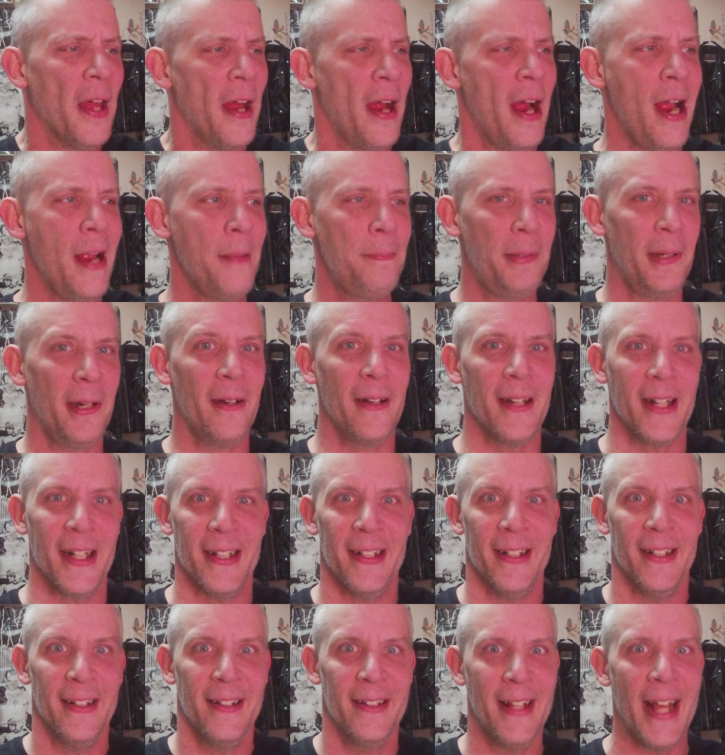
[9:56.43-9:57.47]

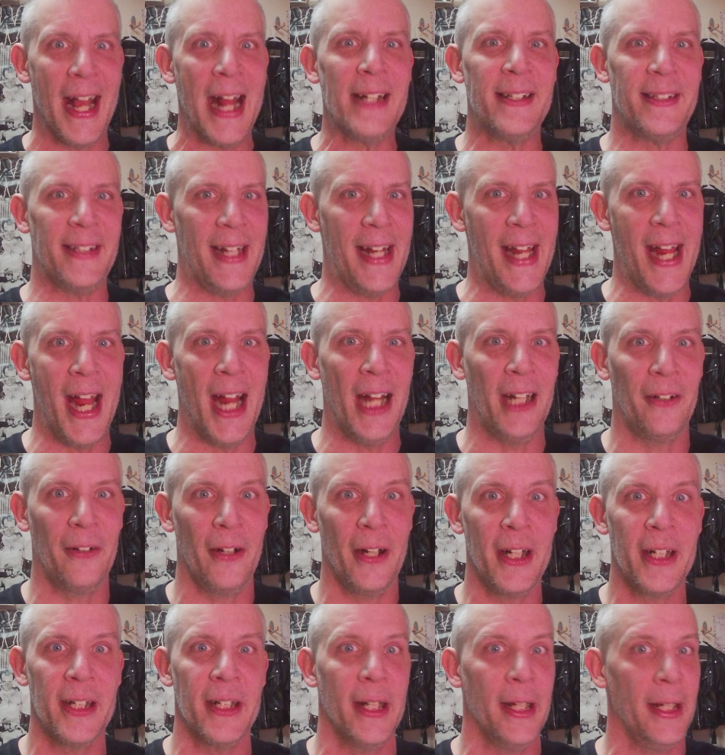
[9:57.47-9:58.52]
Hyperion, that's
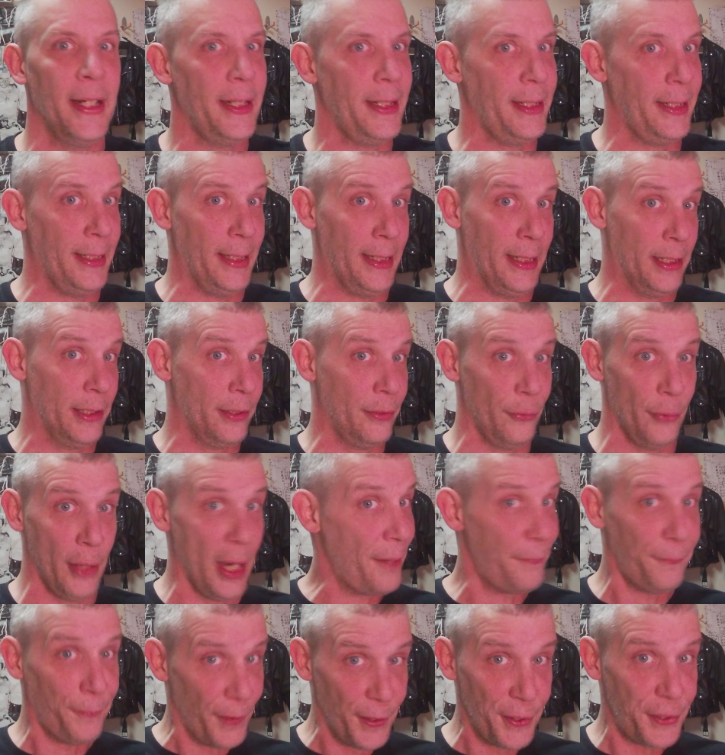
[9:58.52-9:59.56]
accurate in
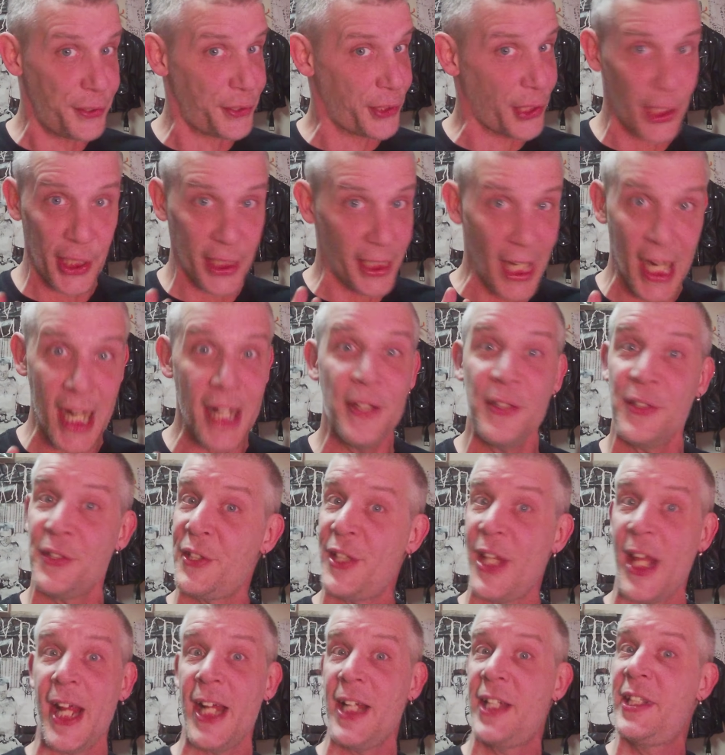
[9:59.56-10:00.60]
reference to the guns
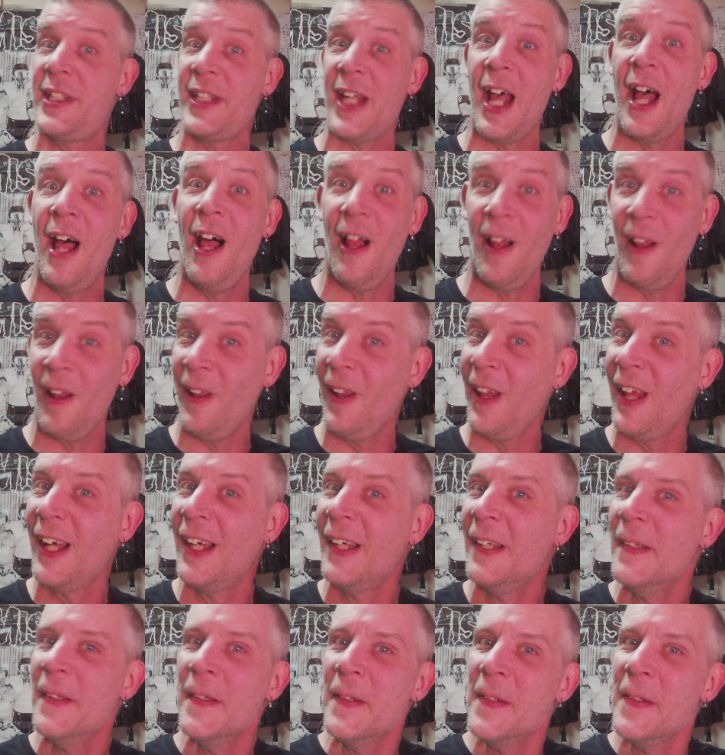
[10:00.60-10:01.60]
they sell.